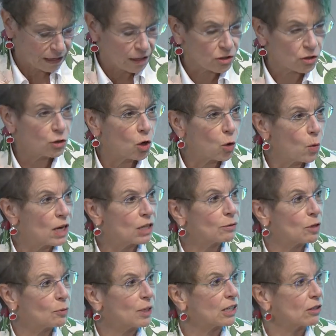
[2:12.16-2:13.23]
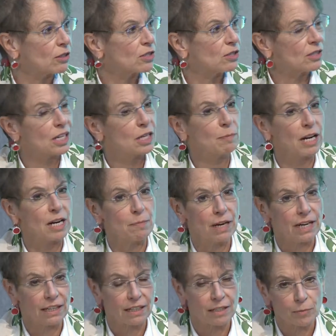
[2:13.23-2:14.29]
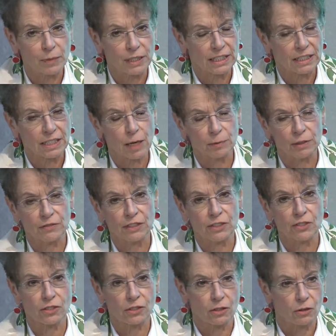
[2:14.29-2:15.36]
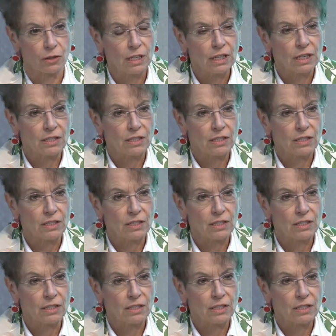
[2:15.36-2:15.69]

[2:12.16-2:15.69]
So no wonder a rigorous study by my company a couple of years ago